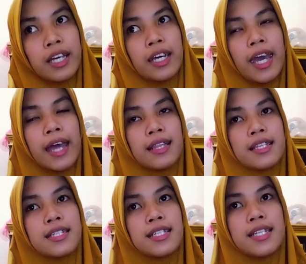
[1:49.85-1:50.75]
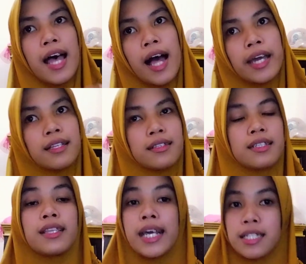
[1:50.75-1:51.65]
can decide the
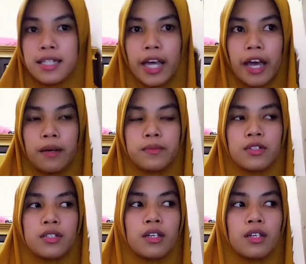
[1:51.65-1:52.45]
next steps.